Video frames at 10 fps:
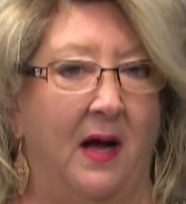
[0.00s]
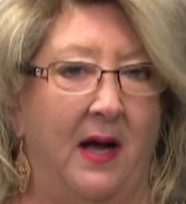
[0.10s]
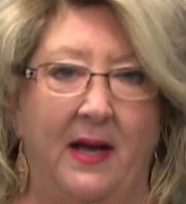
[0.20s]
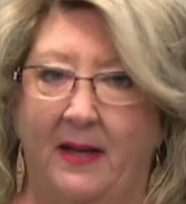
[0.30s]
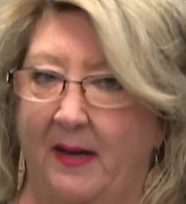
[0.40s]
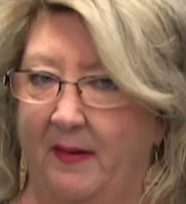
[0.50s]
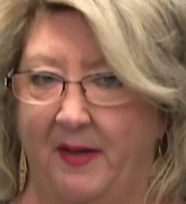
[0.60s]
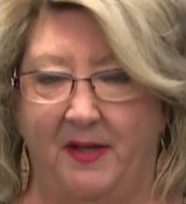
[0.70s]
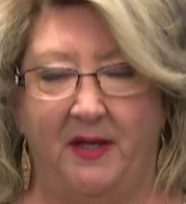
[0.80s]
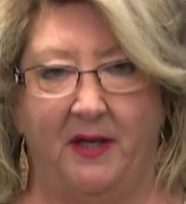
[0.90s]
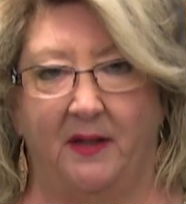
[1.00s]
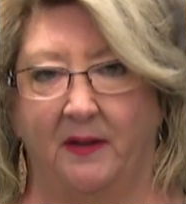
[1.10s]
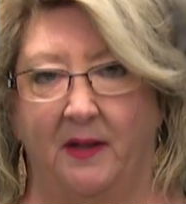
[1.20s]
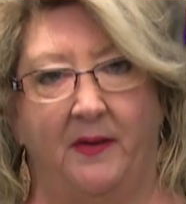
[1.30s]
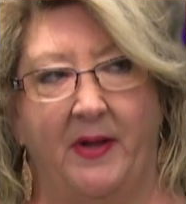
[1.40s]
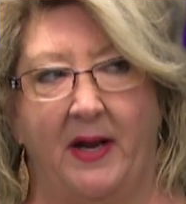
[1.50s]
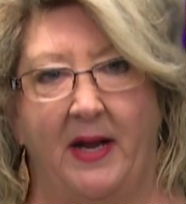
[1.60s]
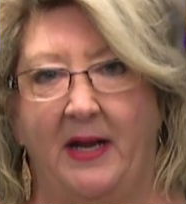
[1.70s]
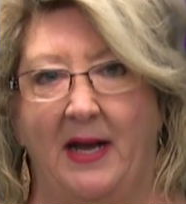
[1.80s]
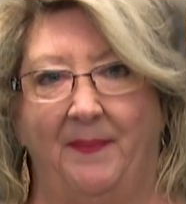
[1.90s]
I guarantee you that
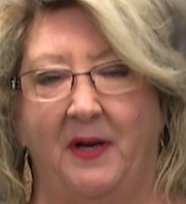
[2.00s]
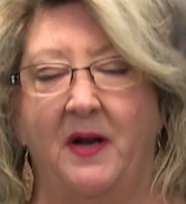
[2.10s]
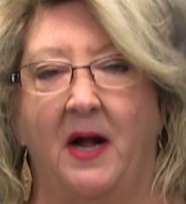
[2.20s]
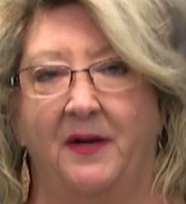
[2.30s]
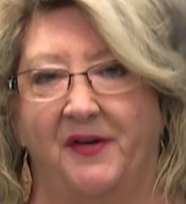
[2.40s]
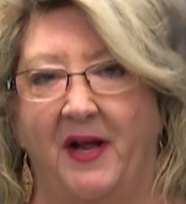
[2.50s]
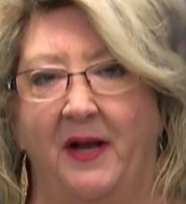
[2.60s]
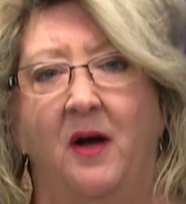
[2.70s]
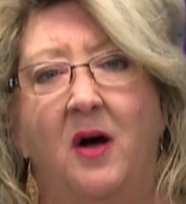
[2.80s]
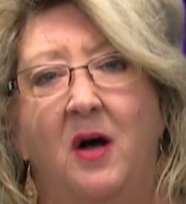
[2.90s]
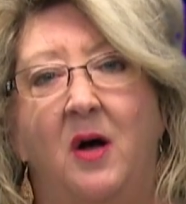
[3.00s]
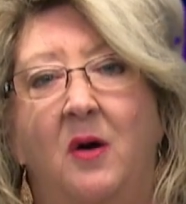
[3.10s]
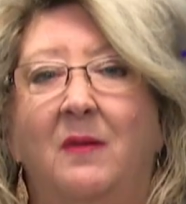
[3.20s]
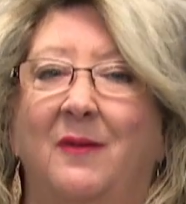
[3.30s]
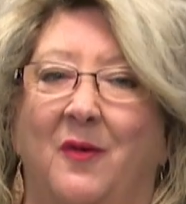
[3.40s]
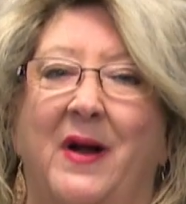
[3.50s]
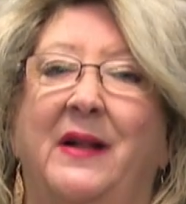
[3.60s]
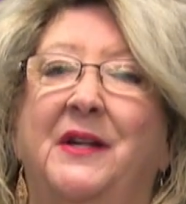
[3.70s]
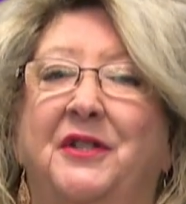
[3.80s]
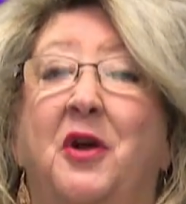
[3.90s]
Ahab did not say, Oh,
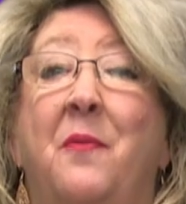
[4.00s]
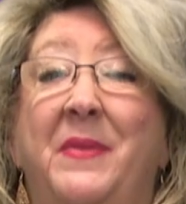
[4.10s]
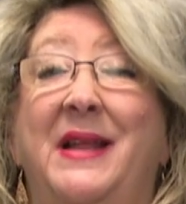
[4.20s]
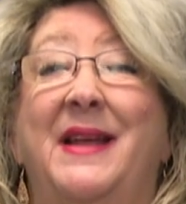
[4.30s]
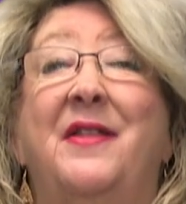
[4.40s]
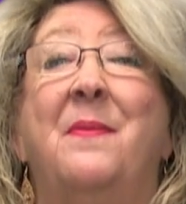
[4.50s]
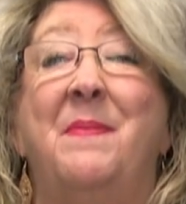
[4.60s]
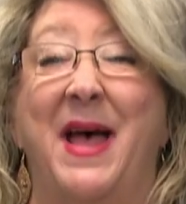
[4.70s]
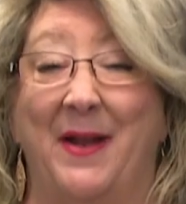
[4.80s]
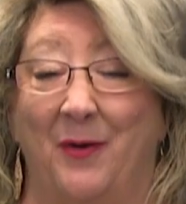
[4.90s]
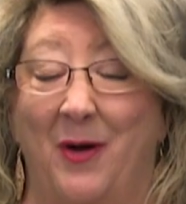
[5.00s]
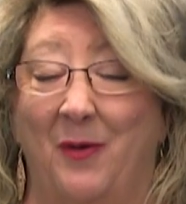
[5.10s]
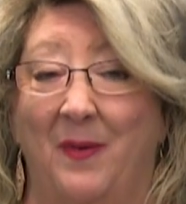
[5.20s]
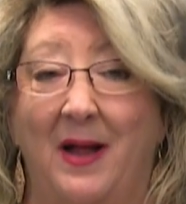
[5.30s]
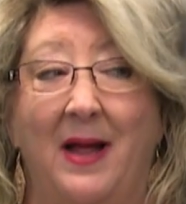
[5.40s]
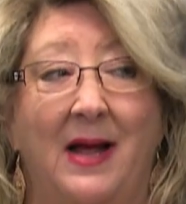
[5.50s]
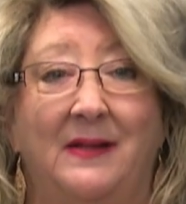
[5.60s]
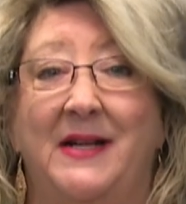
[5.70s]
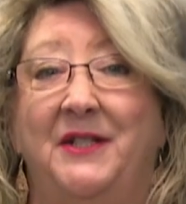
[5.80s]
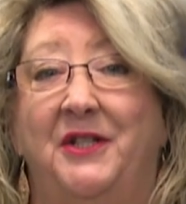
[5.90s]
great, let's go meet in the meadow.
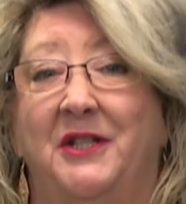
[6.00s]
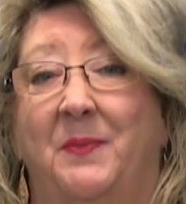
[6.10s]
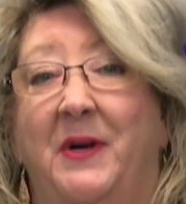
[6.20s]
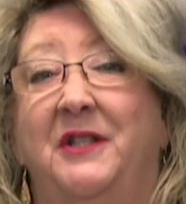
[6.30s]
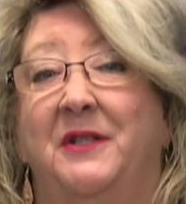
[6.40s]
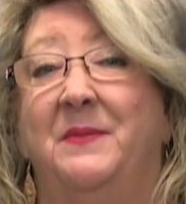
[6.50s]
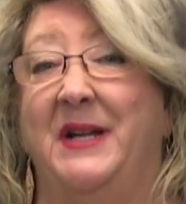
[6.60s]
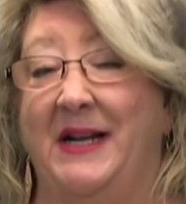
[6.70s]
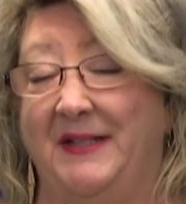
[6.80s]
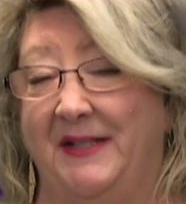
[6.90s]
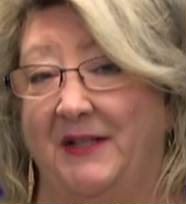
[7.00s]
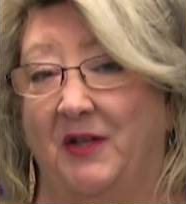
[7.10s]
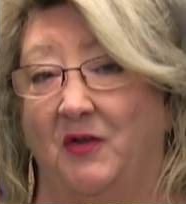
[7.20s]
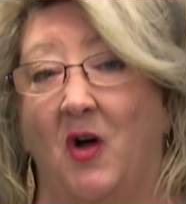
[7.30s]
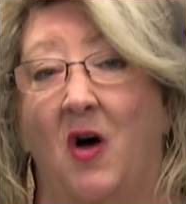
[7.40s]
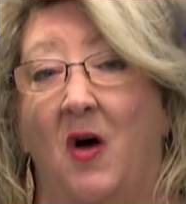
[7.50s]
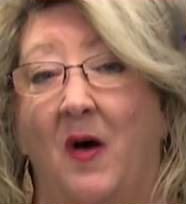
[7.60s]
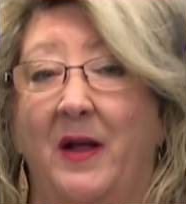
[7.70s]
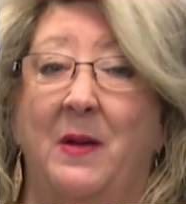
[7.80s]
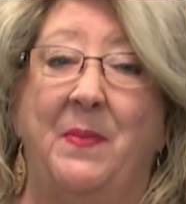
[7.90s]
Let's just bring some daisies
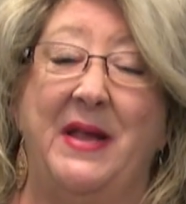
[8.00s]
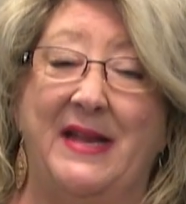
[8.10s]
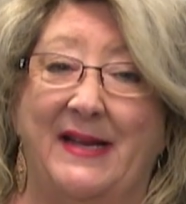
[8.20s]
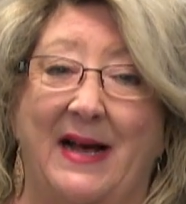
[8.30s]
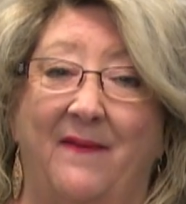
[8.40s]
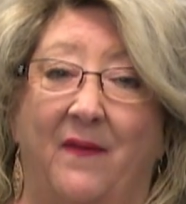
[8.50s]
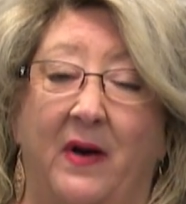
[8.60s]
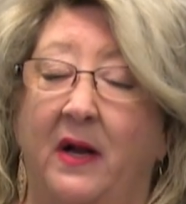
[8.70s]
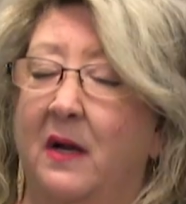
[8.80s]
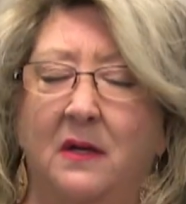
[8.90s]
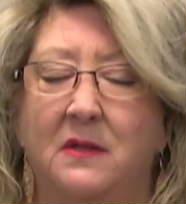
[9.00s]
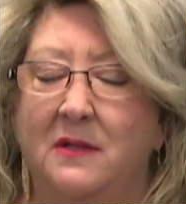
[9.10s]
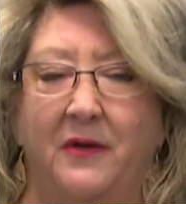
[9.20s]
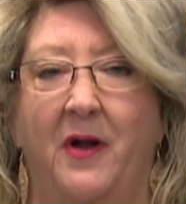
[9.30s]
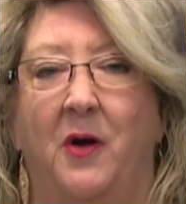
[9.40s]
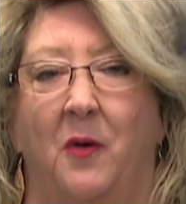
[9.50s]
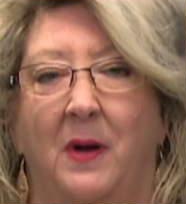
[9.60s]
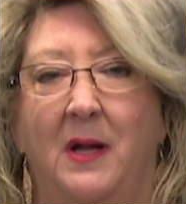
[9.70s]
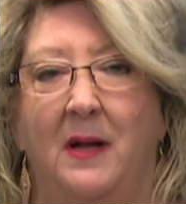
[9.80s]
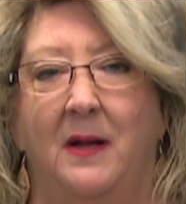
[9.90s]
along and a peace offering. No.
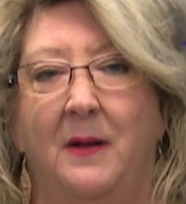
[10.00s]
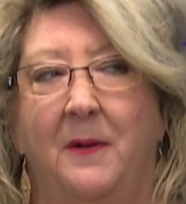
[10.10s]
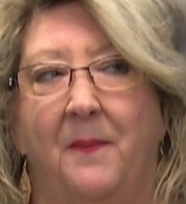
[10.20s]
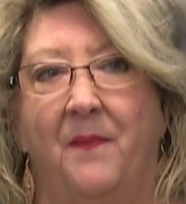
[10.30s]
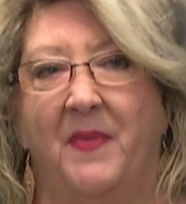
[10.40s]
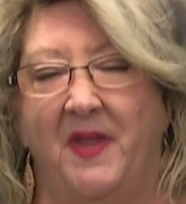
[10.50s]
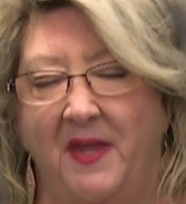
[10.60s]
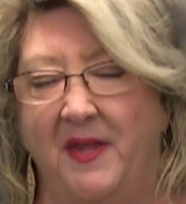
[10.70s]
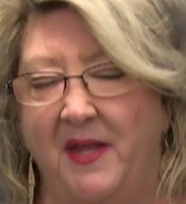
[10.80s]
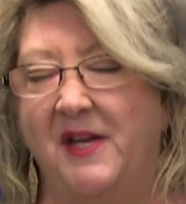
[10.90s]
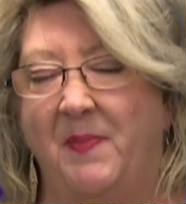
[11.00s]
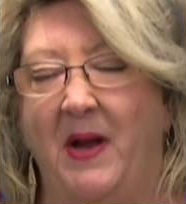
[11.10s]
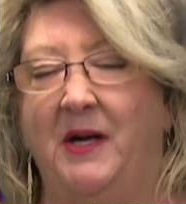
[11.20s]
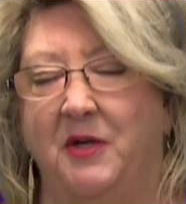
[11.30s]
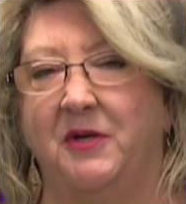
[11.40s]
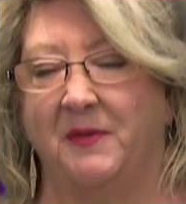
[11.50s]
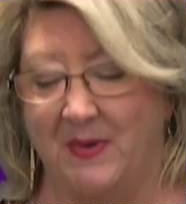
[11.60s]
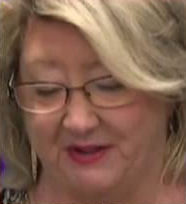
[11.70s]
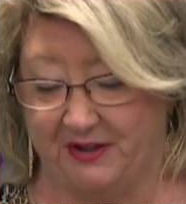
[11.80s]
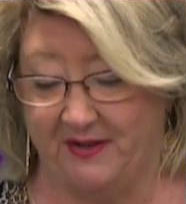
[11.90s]
This picture is
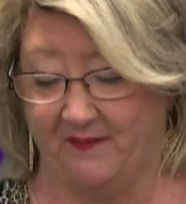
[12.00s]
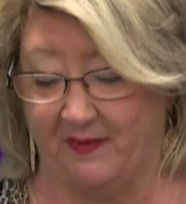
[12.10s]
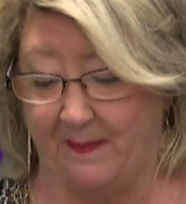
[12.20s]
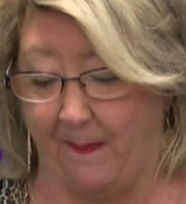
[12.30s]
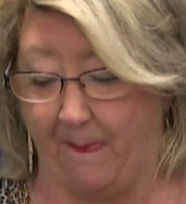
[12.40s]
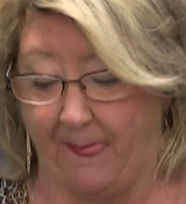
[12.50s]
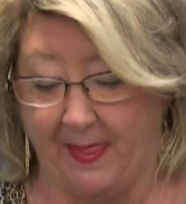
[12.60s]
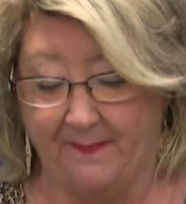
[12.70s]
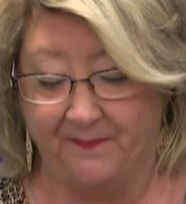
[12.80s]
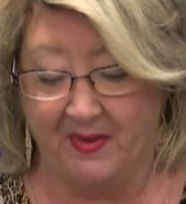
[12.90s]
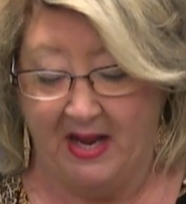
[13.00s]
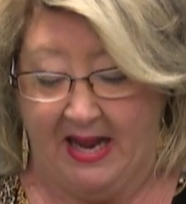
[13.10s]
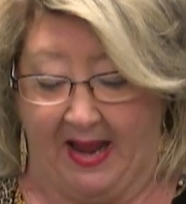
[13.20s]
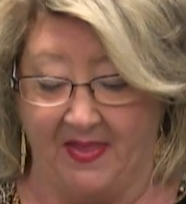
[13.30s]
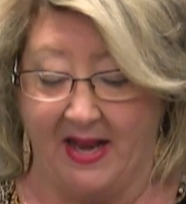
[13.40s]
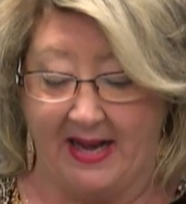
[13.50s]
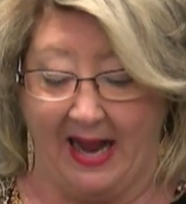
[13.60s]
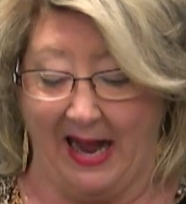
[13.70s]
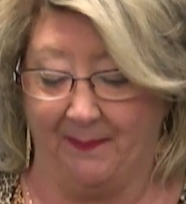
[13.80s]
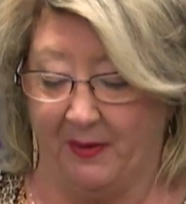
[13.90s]
much different. And then it
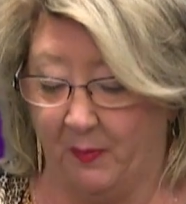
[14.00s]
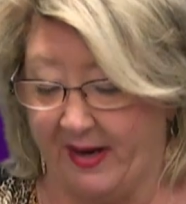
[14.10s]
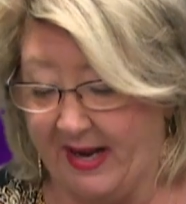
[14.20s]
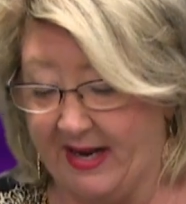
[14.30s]
happened when